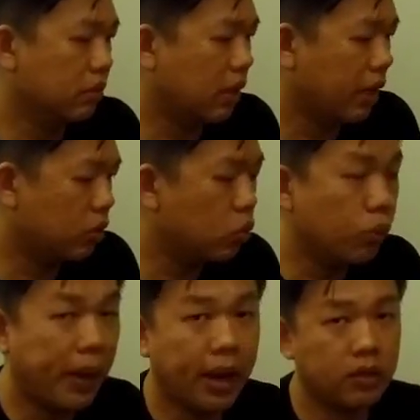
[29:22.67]
like
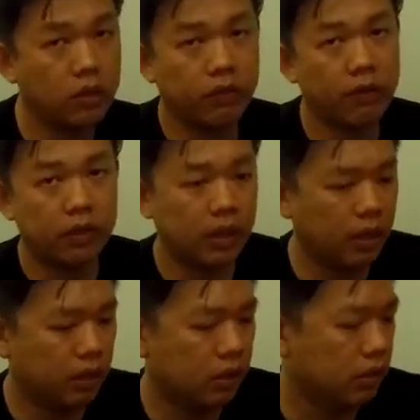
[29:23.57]
2 pairs of
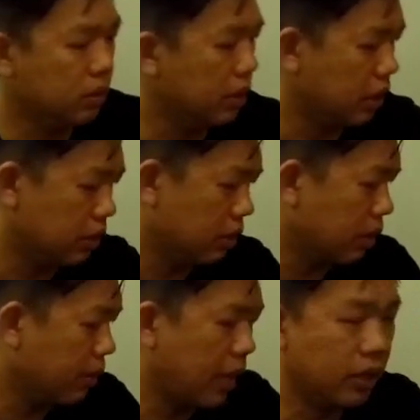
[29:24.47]
everything, you know, as
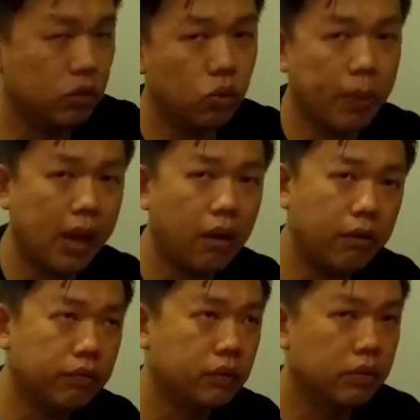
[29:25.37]
I'm like 2 pair of
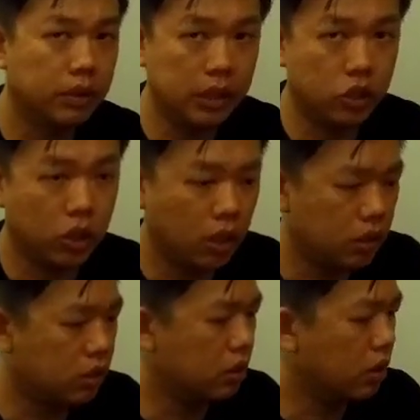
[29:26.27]

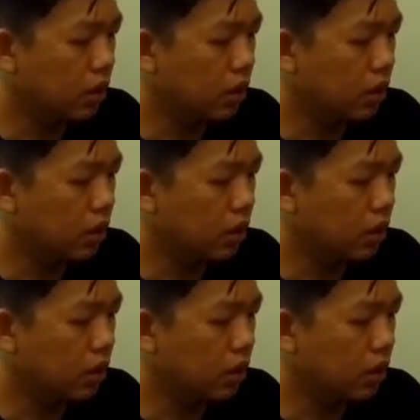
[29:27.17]
t-shirts,